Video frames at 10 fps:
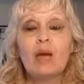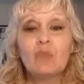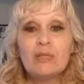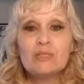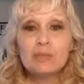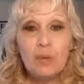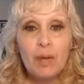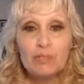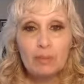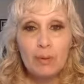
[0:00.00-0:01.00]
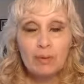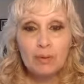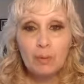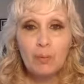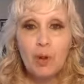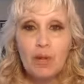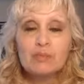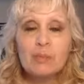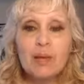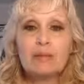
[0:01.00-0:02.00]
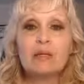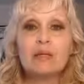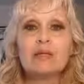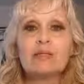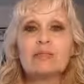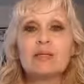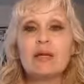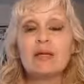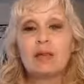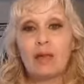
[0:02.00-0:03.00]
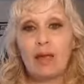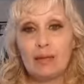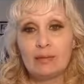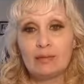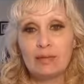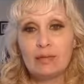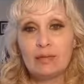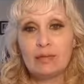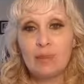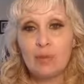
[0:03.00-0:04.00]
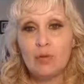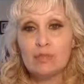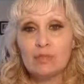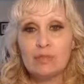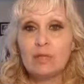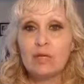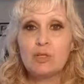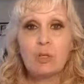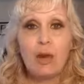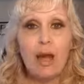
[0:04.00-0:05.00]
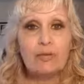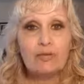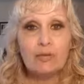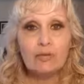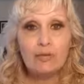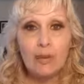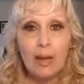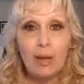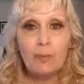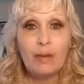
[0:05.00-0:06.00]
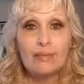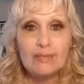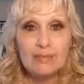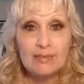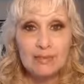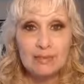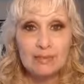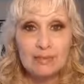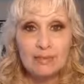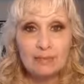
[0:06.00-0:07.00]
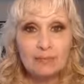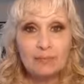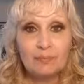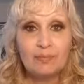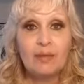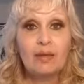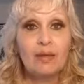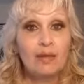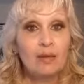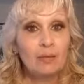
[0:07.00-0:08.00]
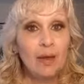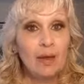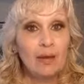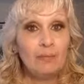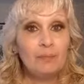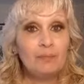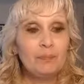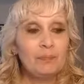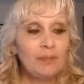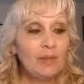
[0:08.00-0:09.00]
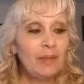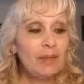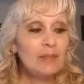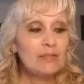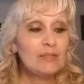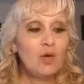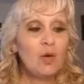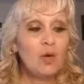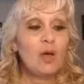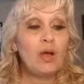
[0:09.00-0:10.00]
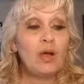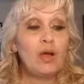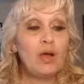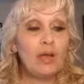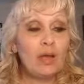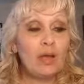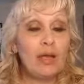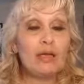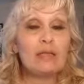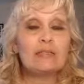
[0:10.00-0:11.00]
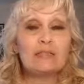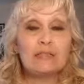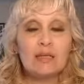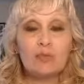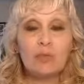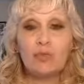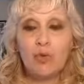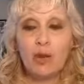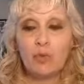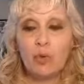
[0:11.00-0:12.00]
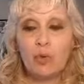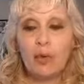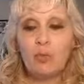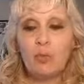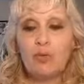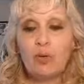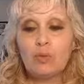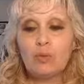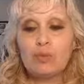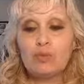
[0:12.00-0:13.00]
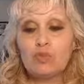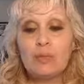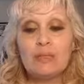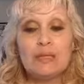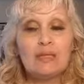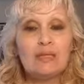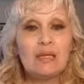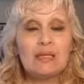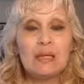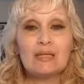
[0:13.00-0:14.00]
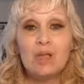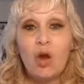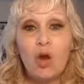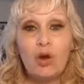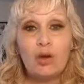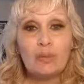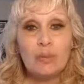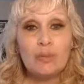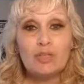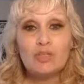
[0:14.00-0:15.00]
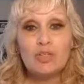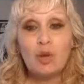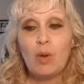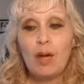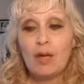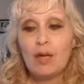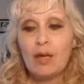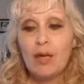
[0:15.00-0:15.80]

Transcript: And what is a prospect? A prospect is a client, it is a person that you are out there to help and assist. Okay? So it is simple framework and we don't like to do anything that is hard because you know what?